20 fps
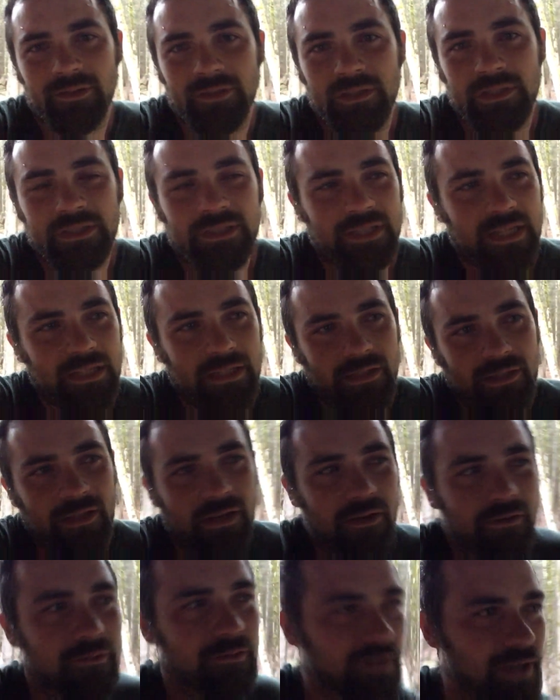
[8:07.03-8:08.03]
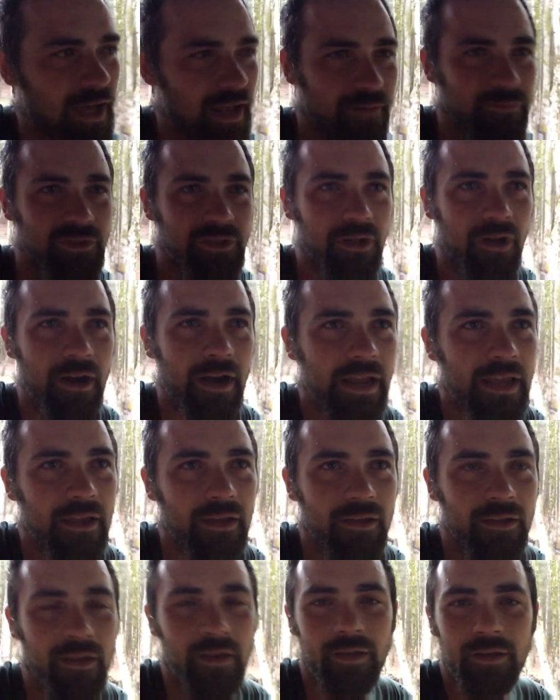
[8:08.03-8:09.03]
Just say, you know, God, I'm sorry.
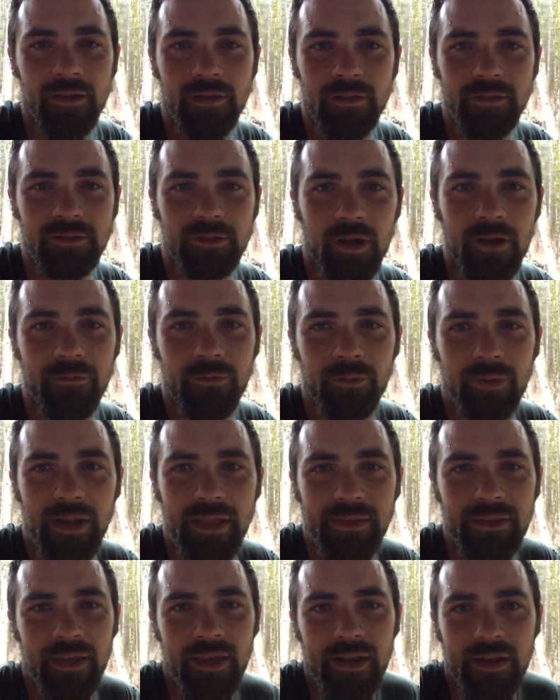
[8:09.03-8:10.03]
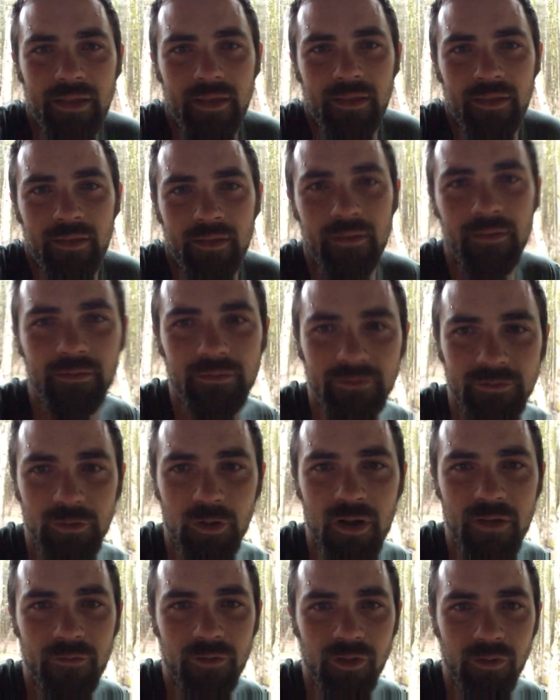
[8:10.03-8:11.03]
Sorry for what I did.
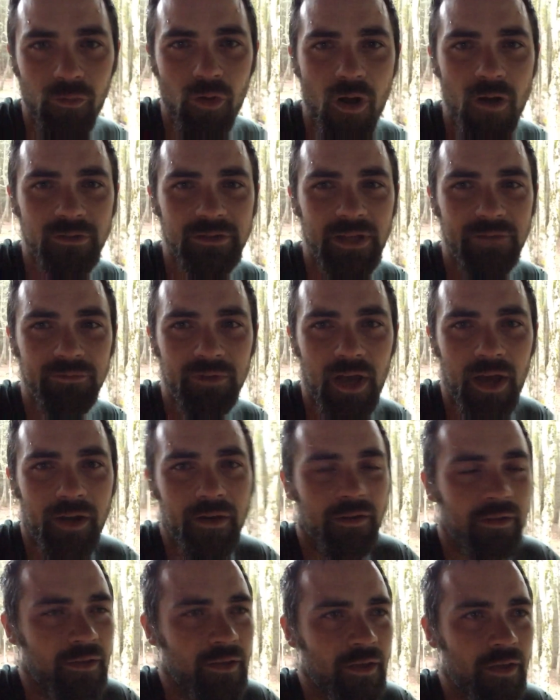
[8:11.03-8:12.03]
Sorry for the wrongs I've done.